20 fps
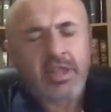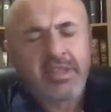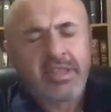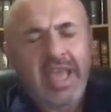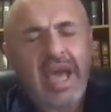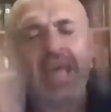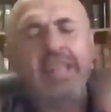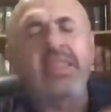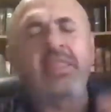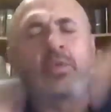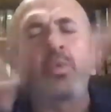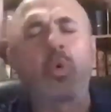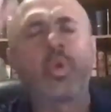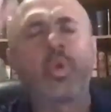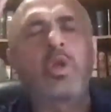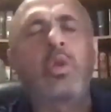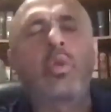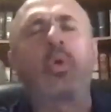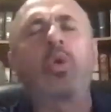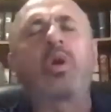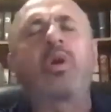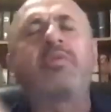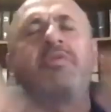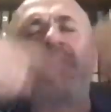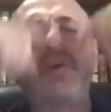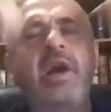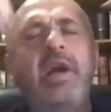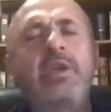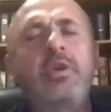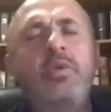and our death will
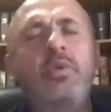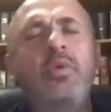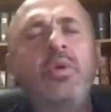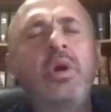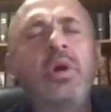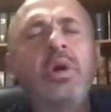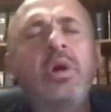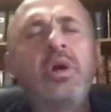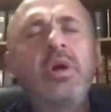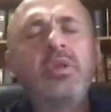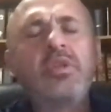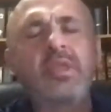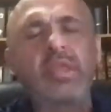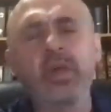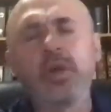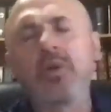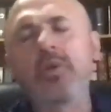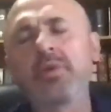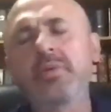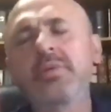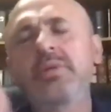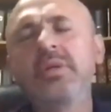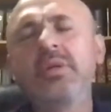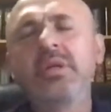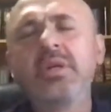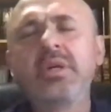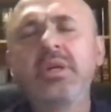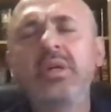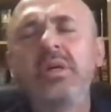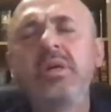glorify you
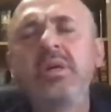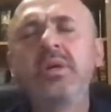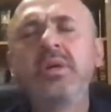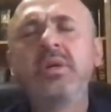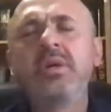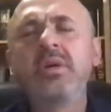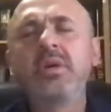still.